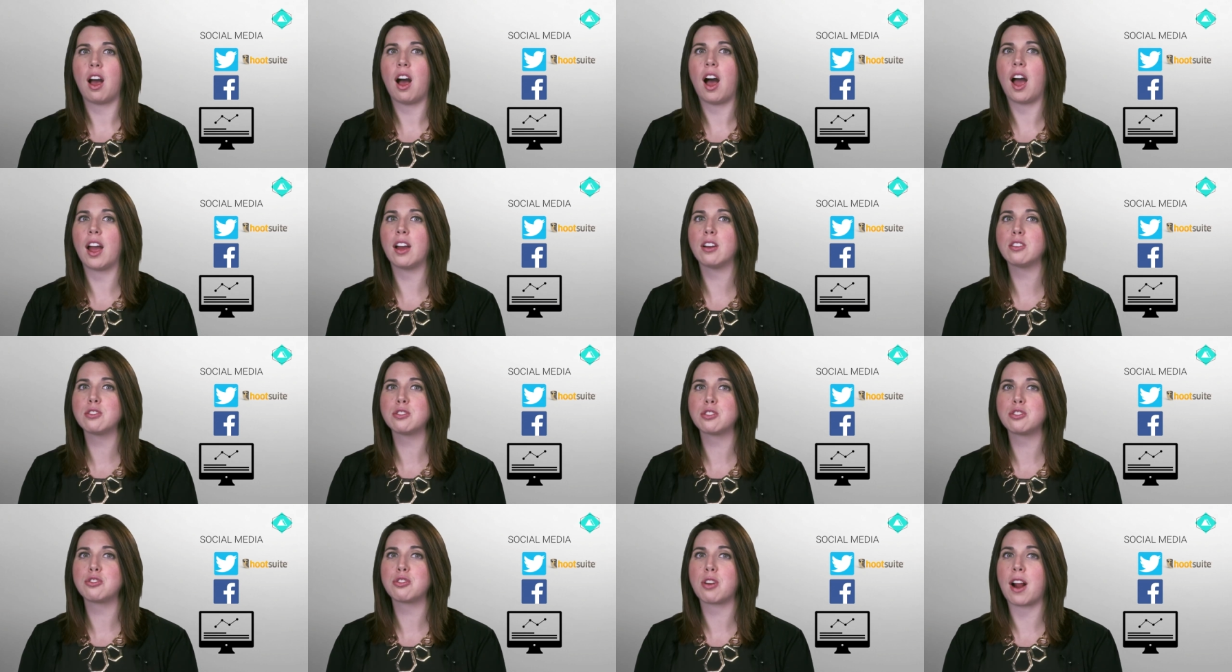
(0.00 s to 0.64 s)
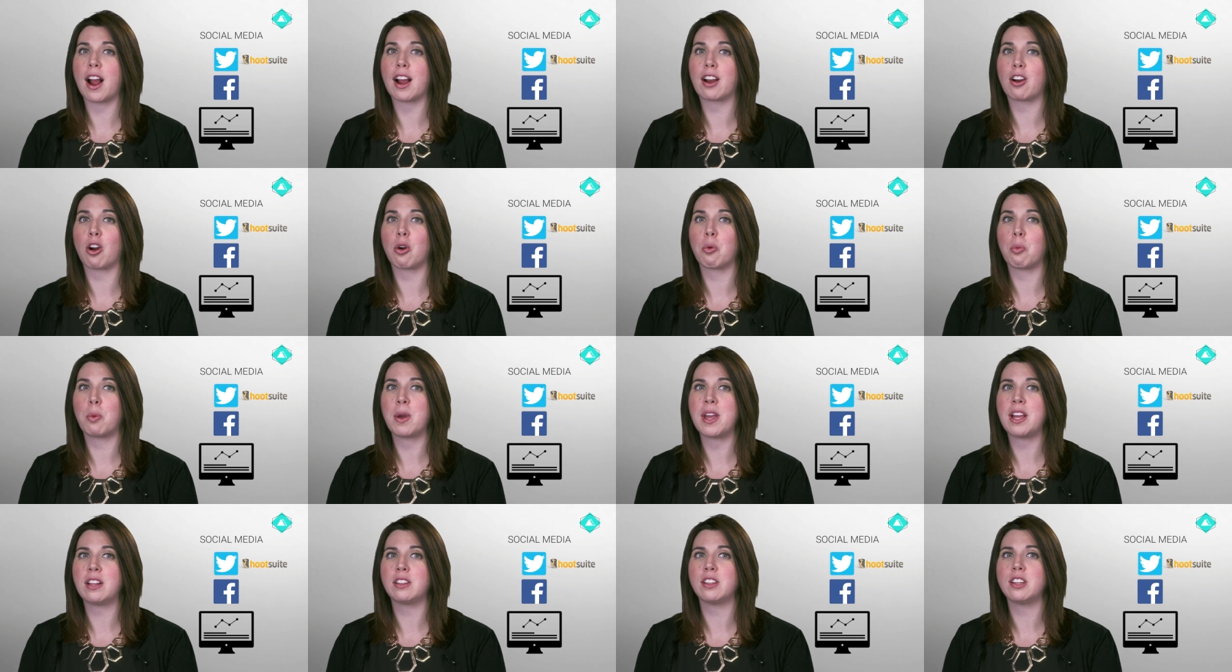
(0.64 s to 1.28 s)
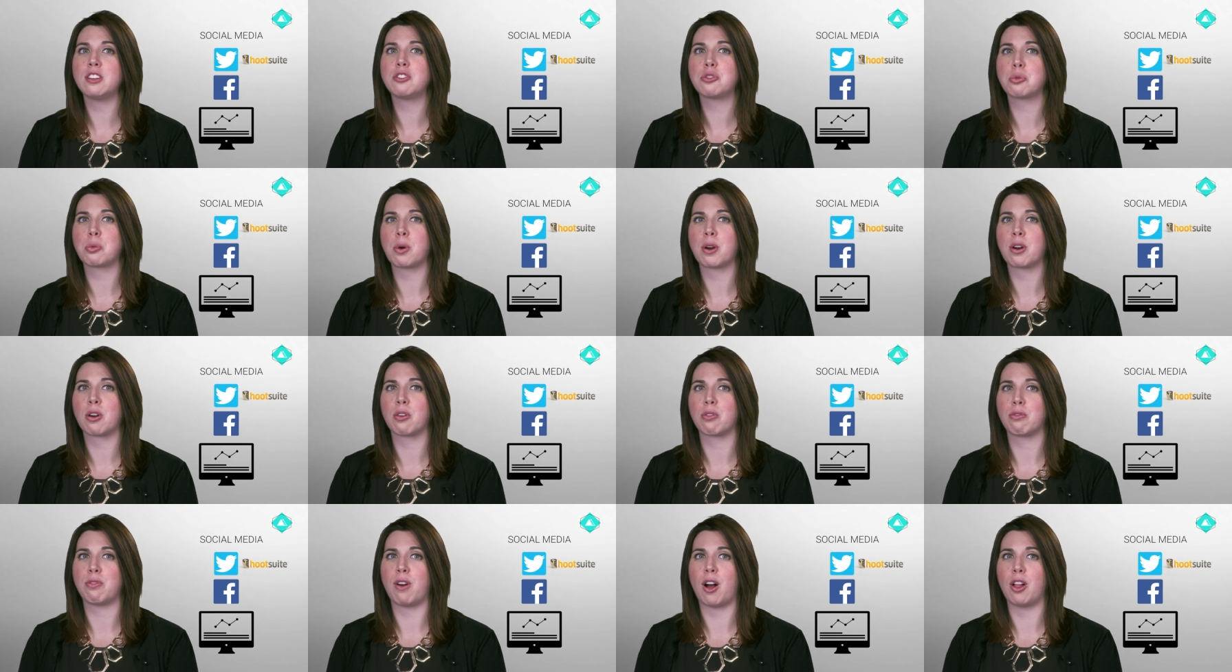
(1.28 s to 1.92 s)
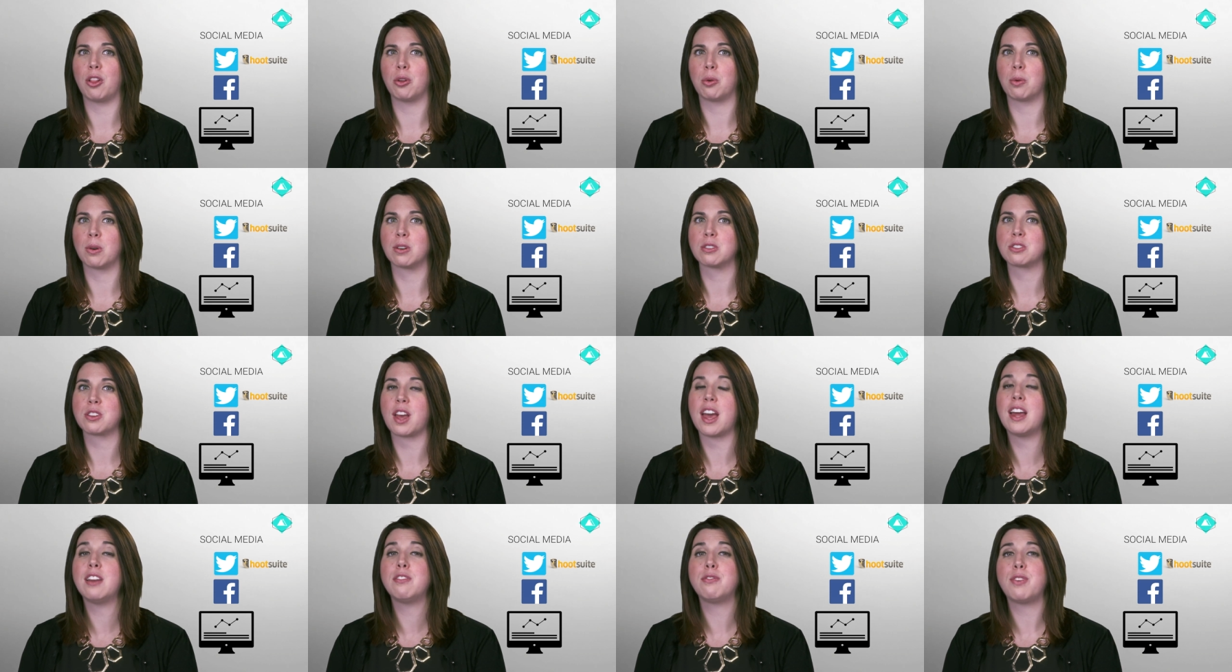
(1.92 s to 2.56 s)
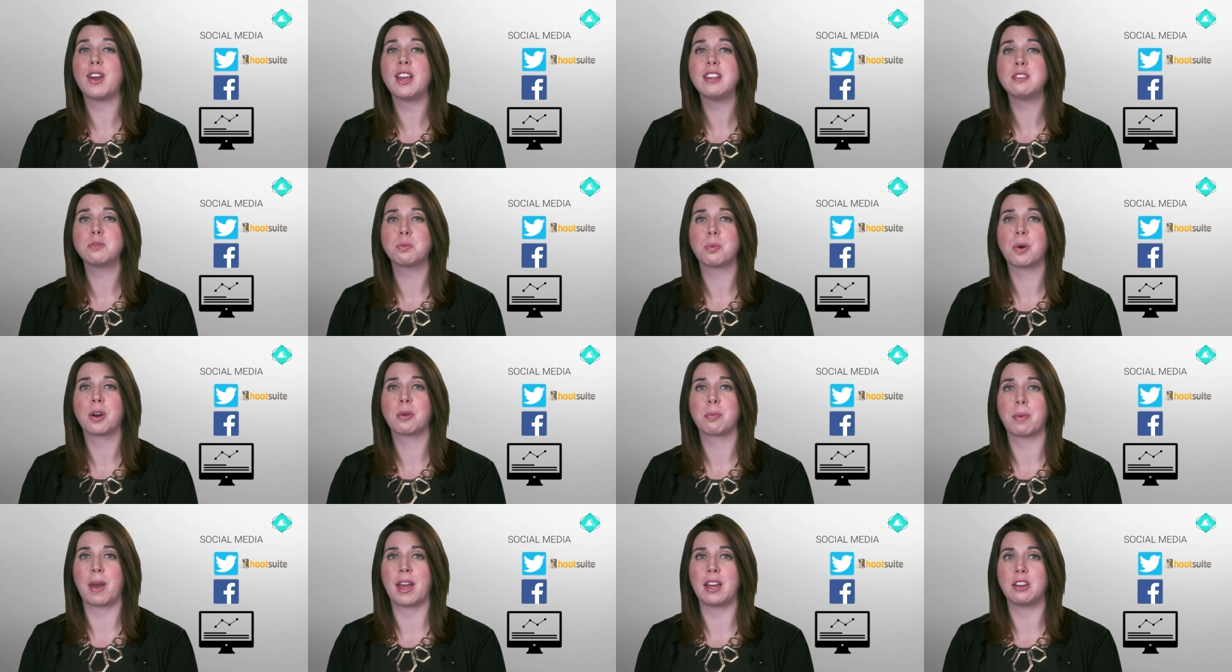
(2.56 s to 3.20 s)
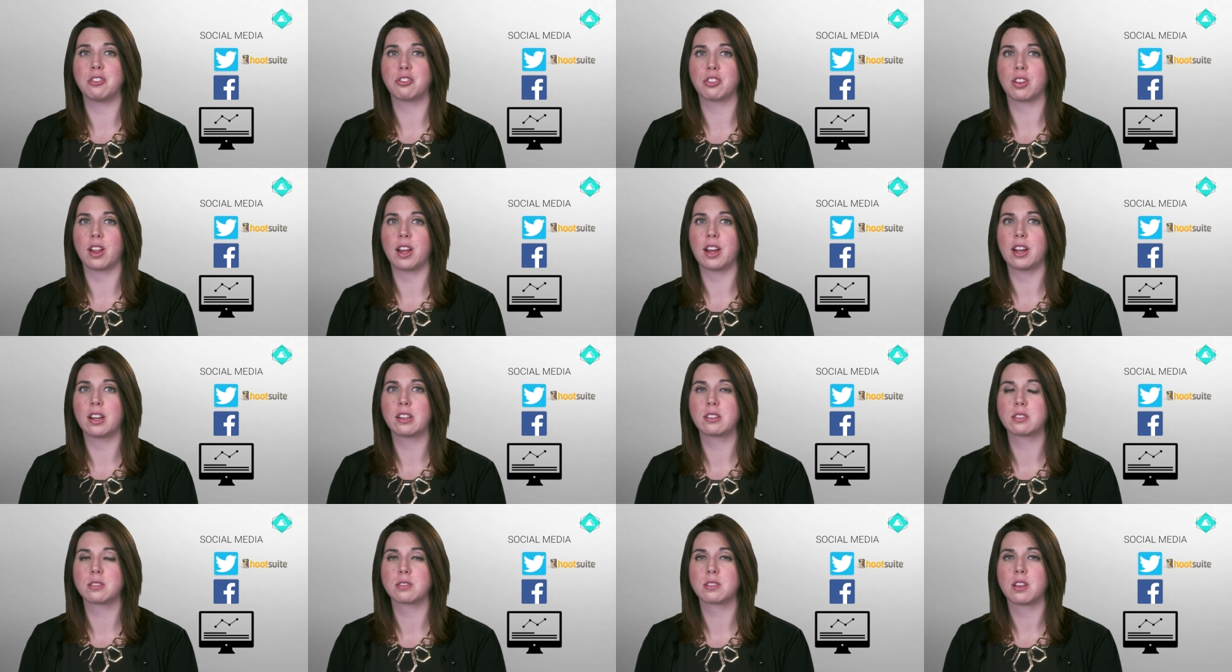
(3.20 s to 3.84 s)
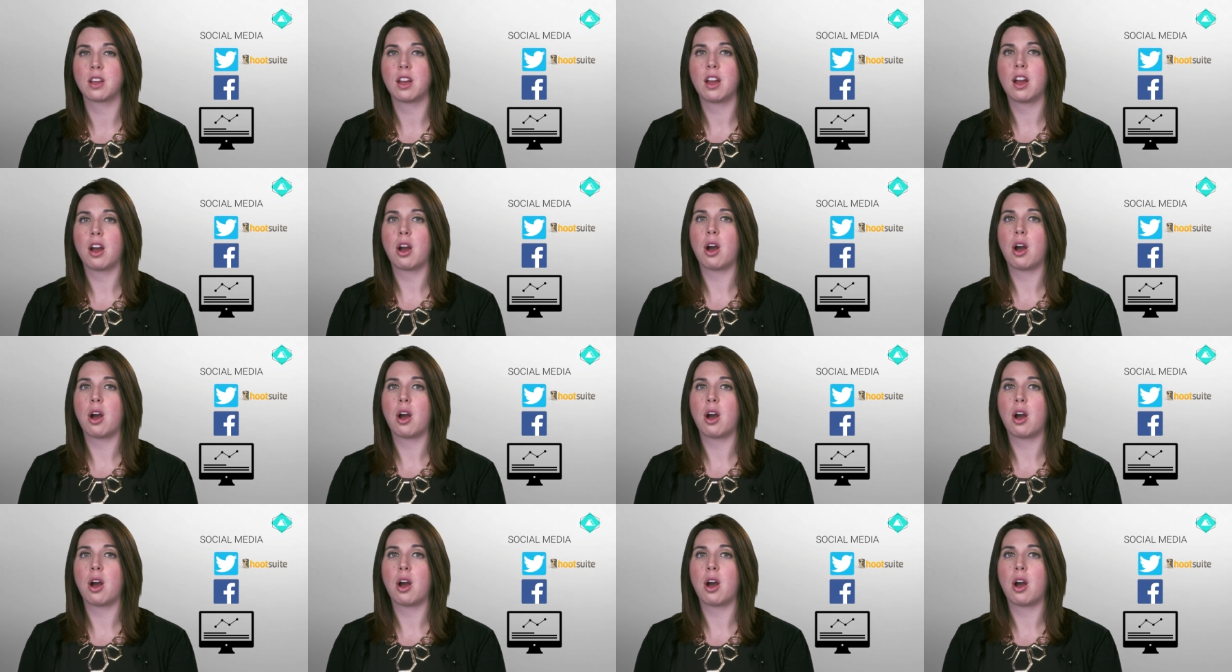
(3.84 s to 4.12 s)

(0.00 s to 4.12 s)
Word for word: I also track our weekly Twitter followers and Facebook page likes.